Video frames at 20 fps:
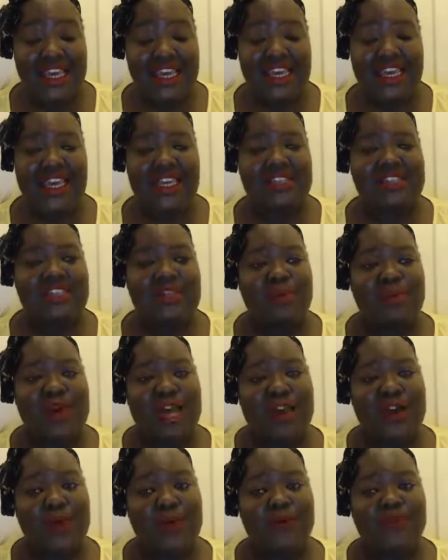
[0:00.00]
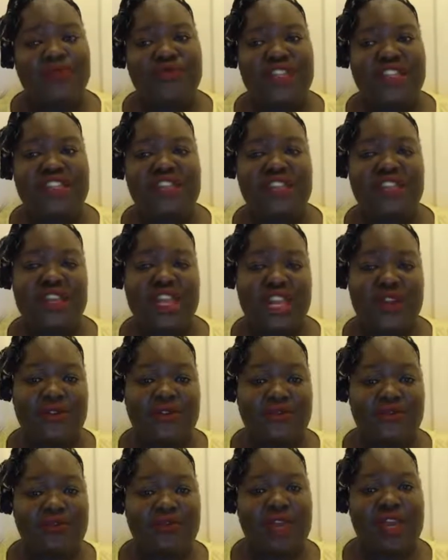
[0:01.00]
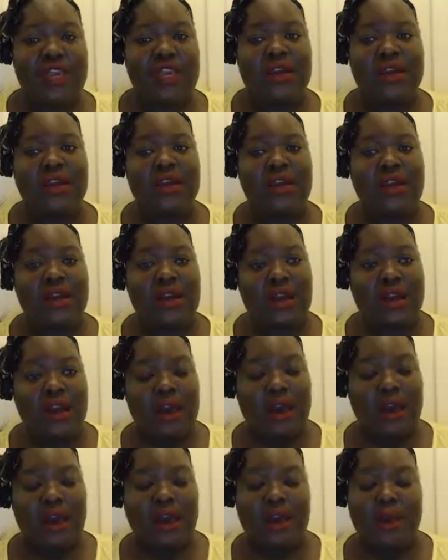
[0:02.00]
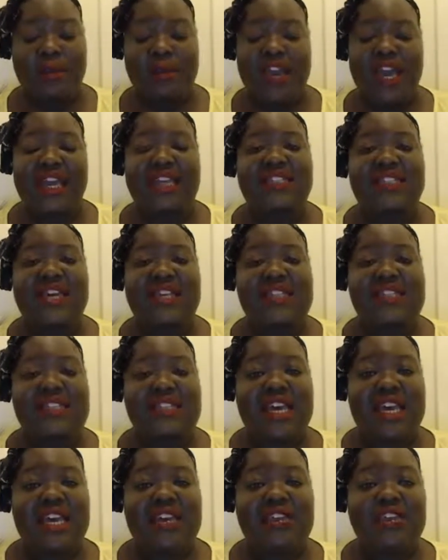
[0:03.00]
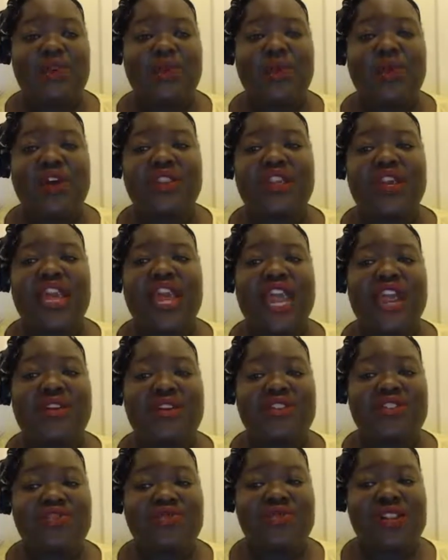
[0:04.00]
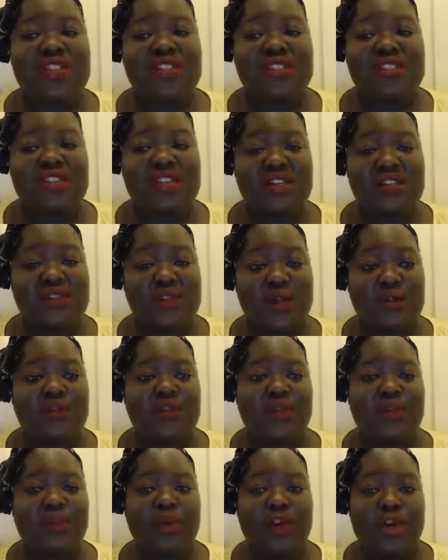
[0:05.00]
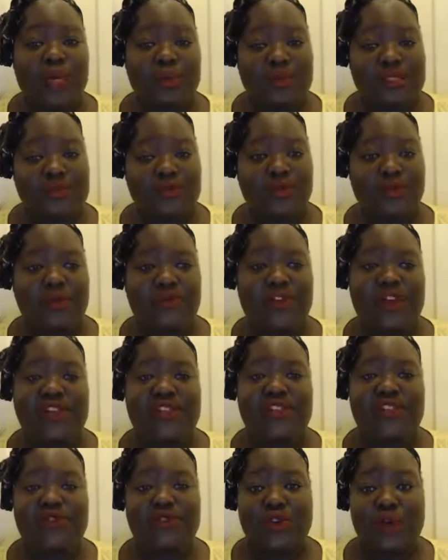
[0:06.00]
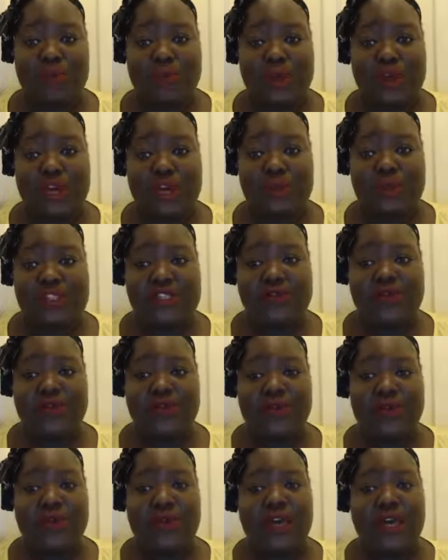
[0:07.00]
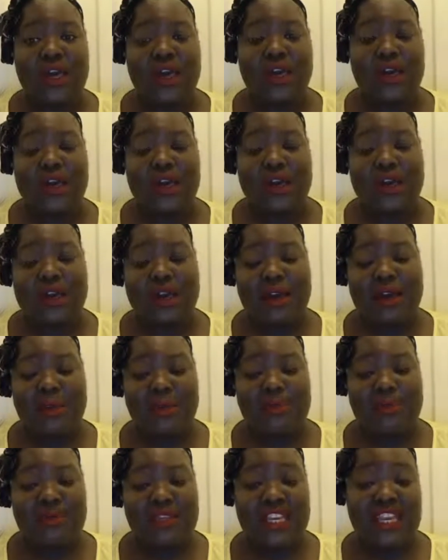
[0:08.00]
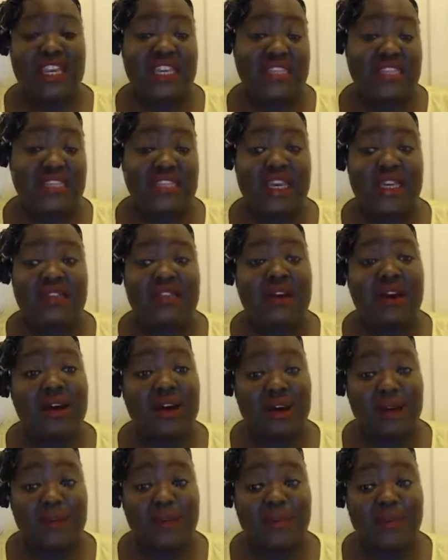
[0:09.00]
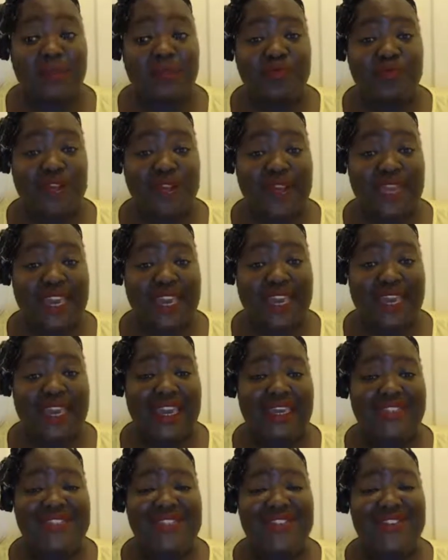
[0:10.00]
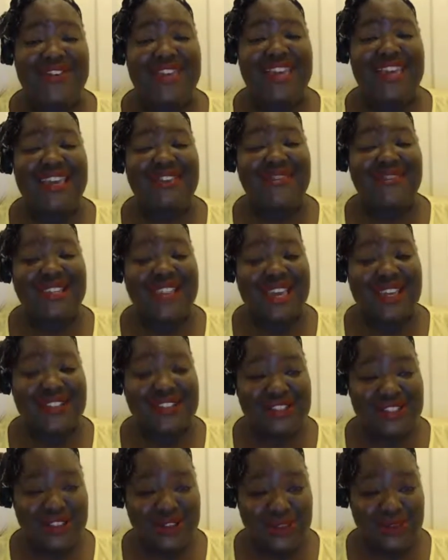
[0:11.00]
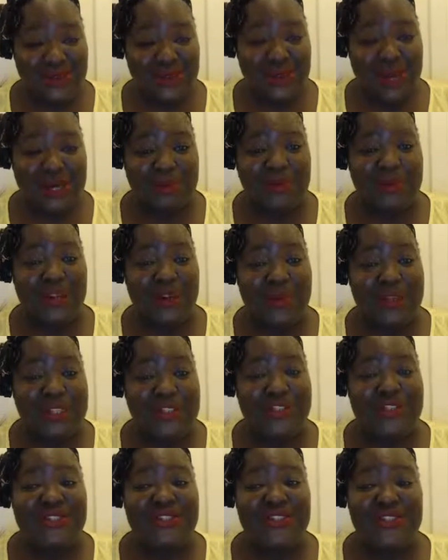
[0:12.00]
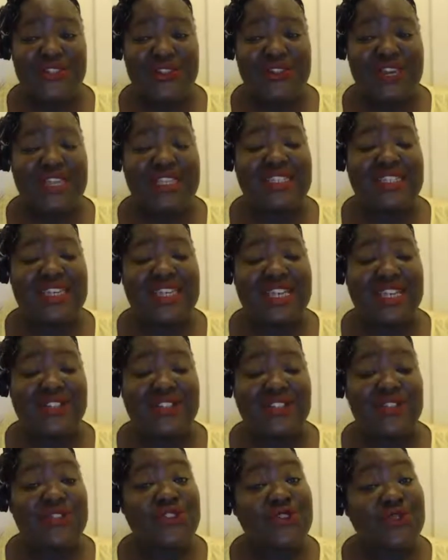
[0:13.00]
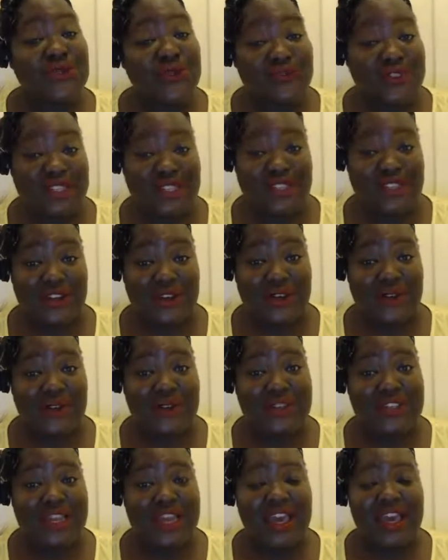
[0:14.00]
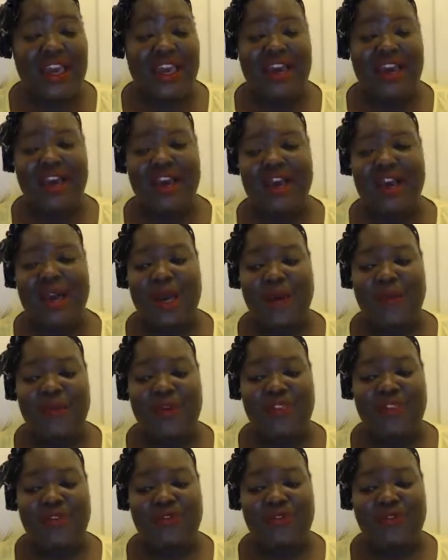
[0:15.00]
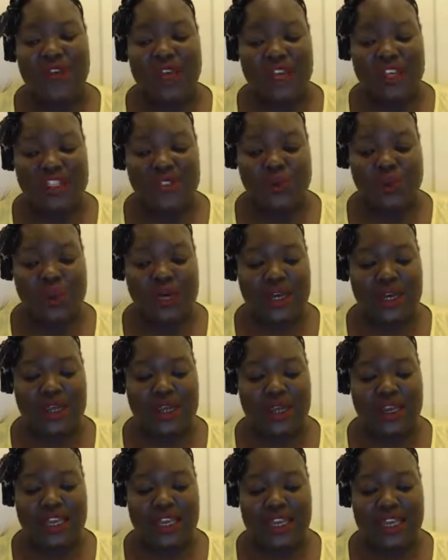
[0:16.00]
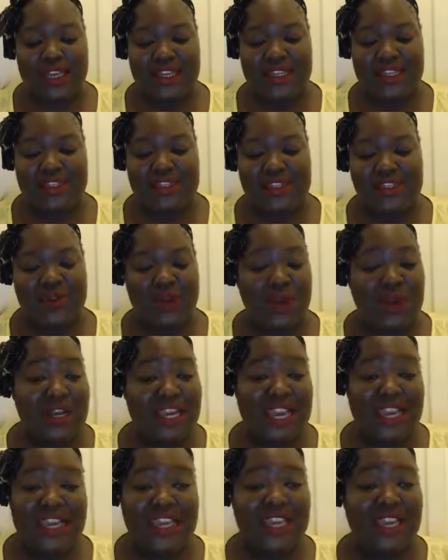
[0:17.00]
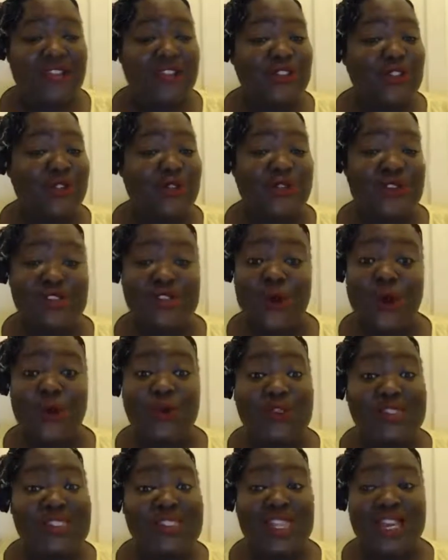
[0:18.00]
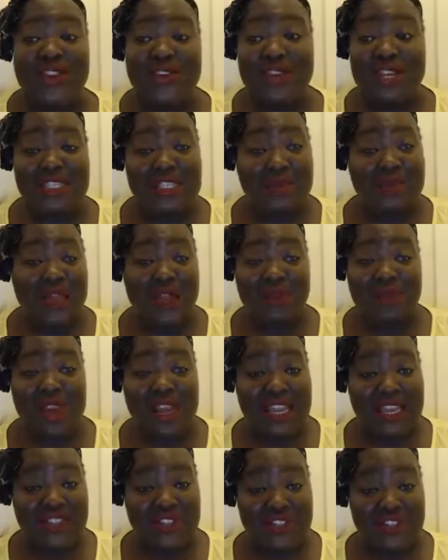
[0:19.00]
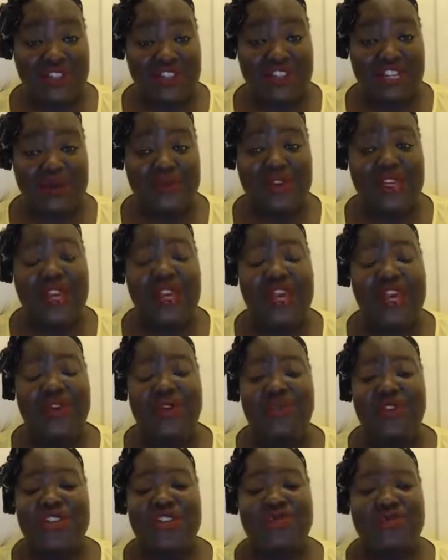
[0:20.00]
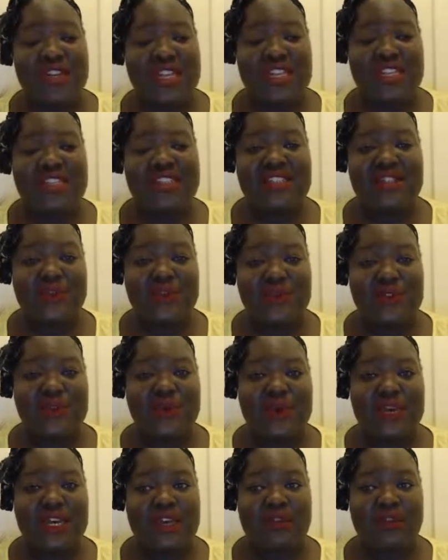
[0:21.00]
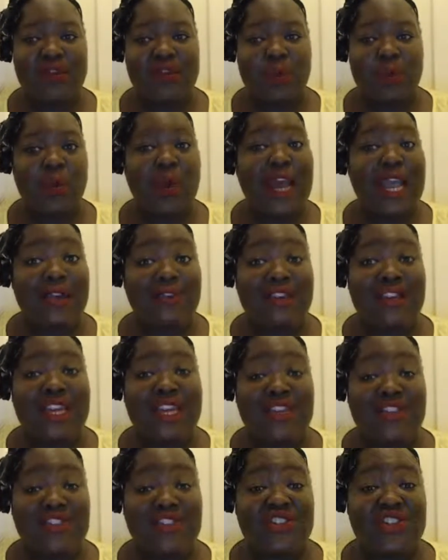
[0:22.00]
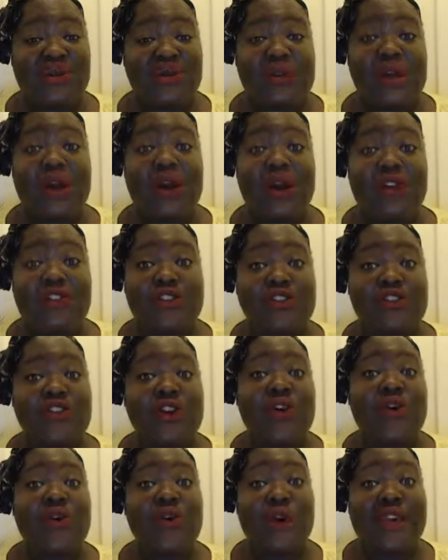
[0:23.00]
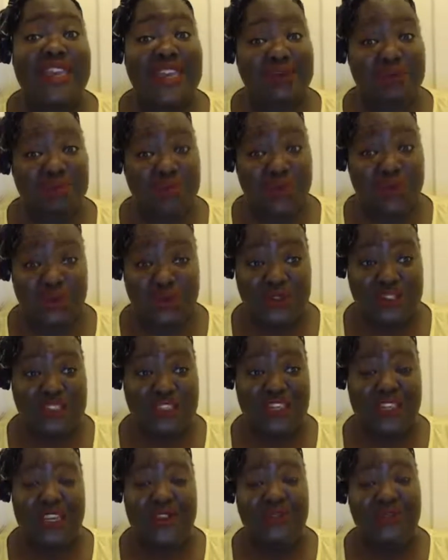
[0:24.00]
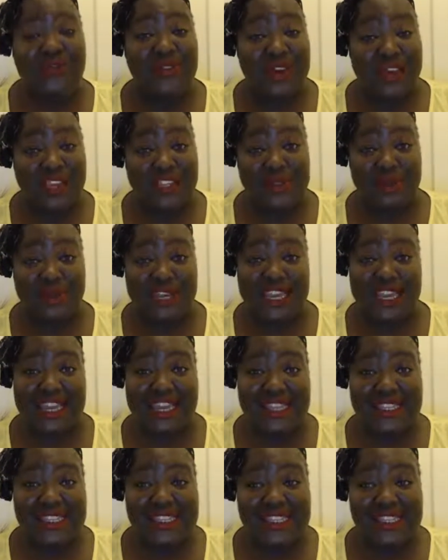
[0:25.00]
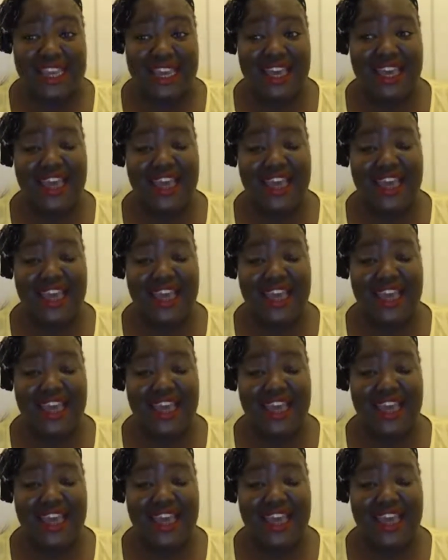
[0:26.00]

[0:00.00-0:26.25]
It's about deciphering, as I said, what the characteristics of the purposeful versus non-purposeful is and are. Okay, and so if that's you, what I'm going to do is link to two videos. The first one is the one that kicked off this whole series about relationships, which really deals with why relationships are so important in the first place.